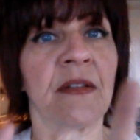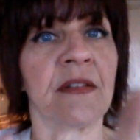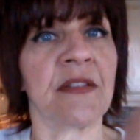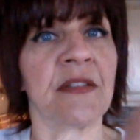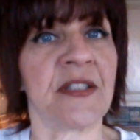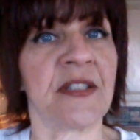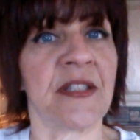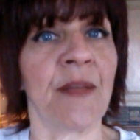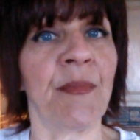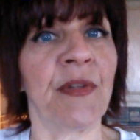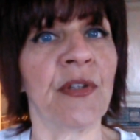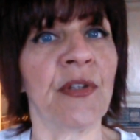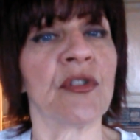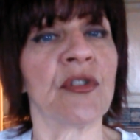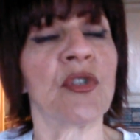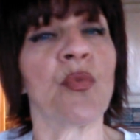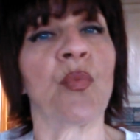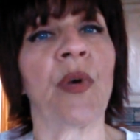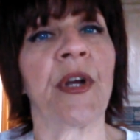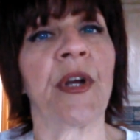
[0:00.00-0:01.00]
similar
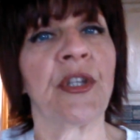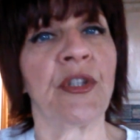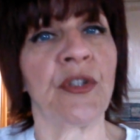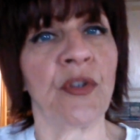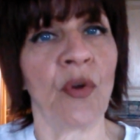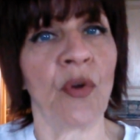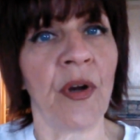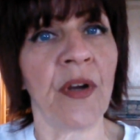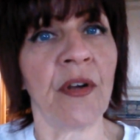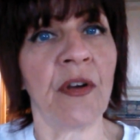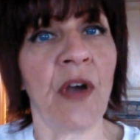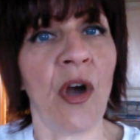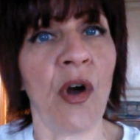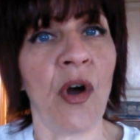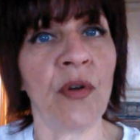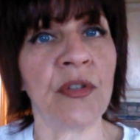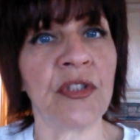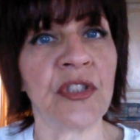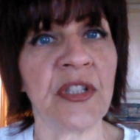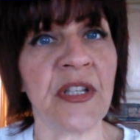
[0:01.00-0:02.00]
to what your
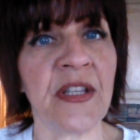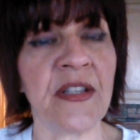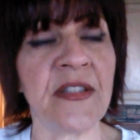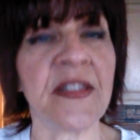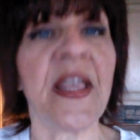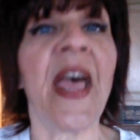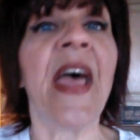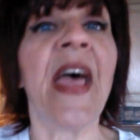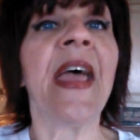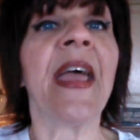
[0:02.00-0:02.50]
coach is.